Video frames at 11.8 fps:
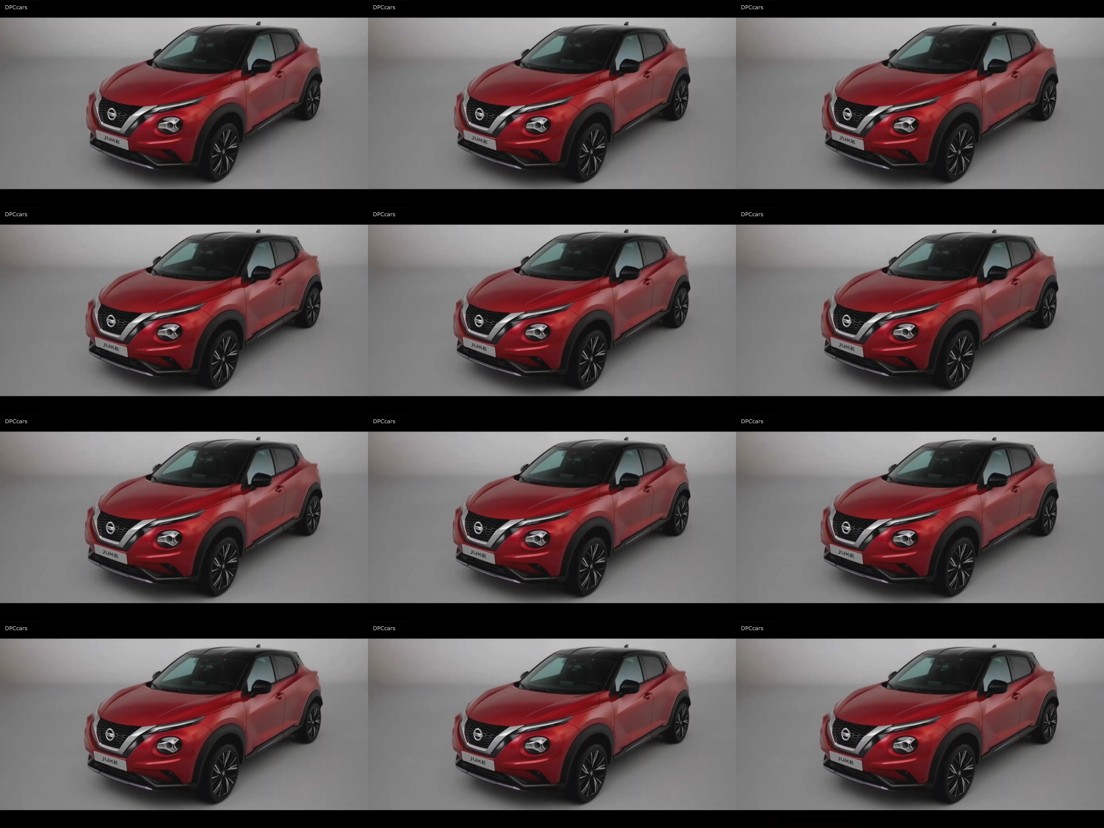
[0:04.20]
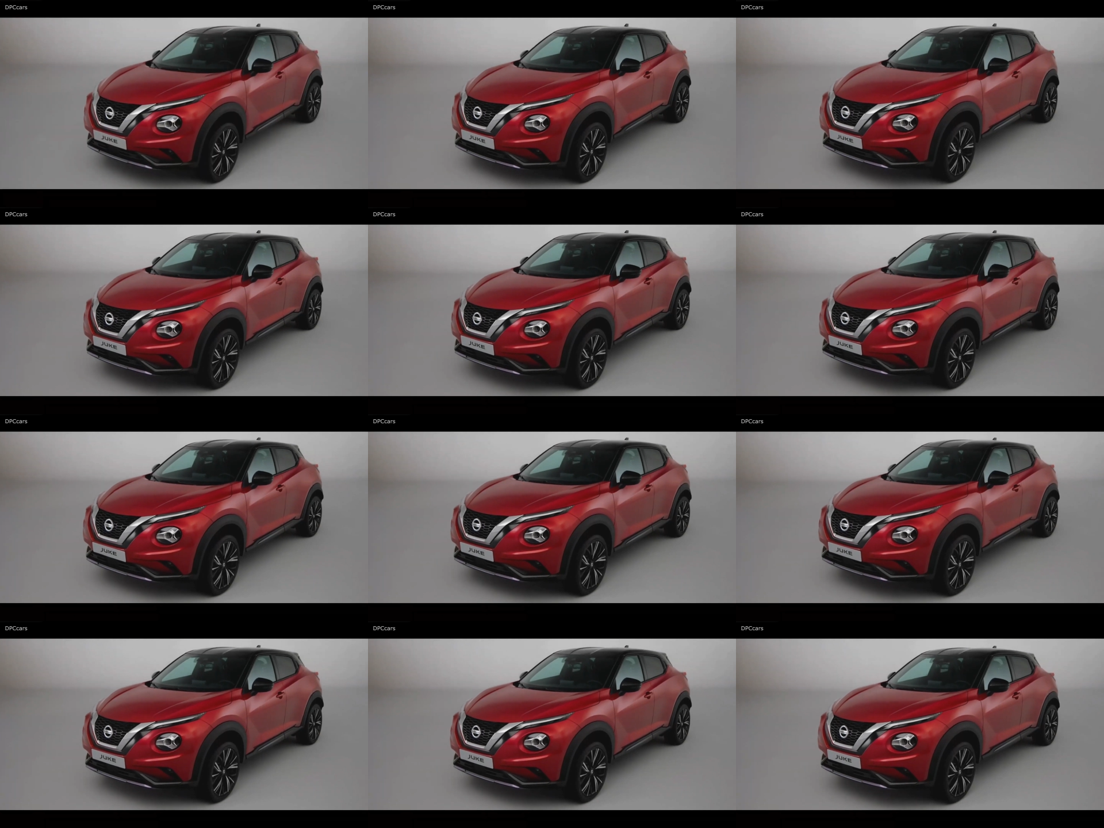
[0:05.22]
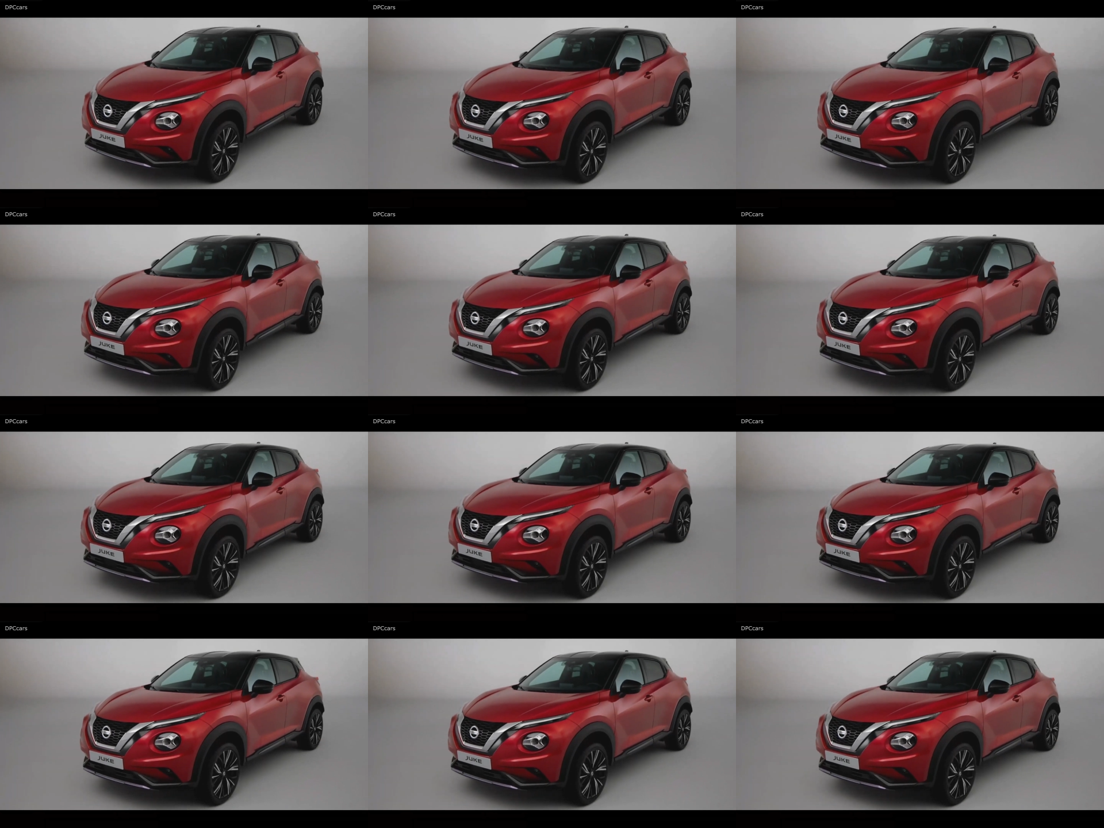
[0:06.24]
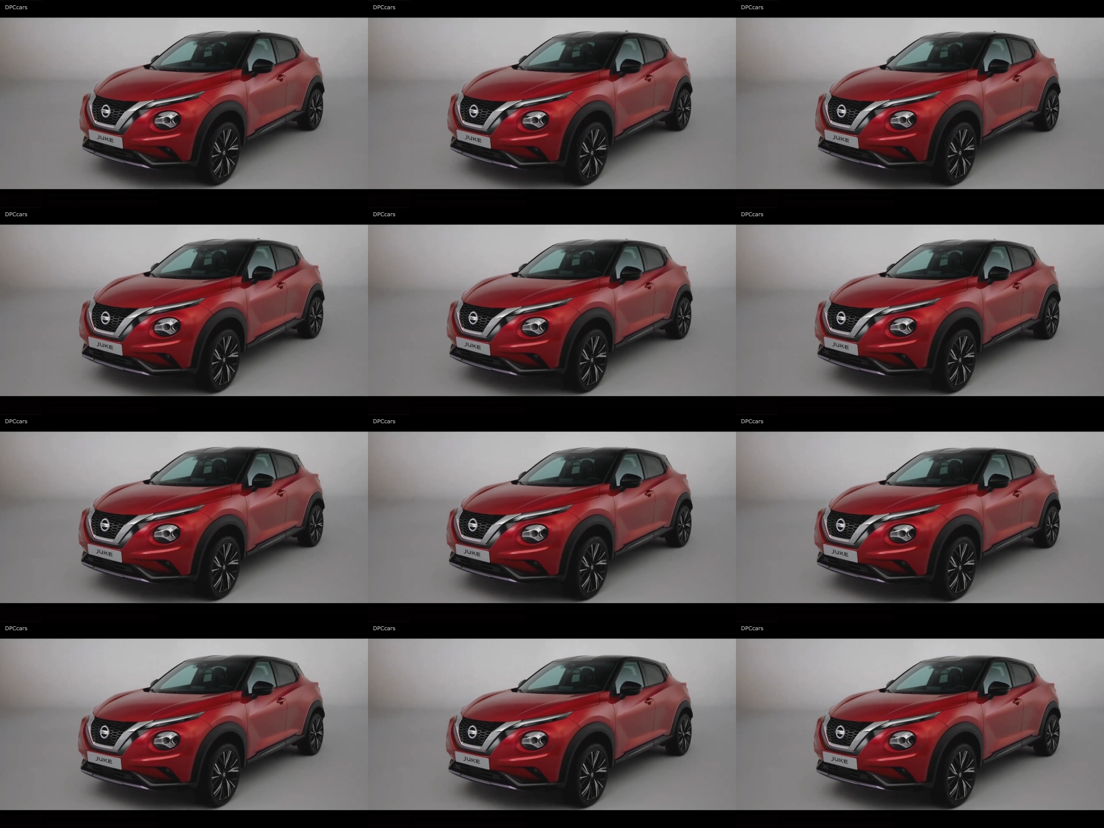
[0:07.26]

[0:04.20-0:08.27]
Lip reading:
[unreadable: no face in view]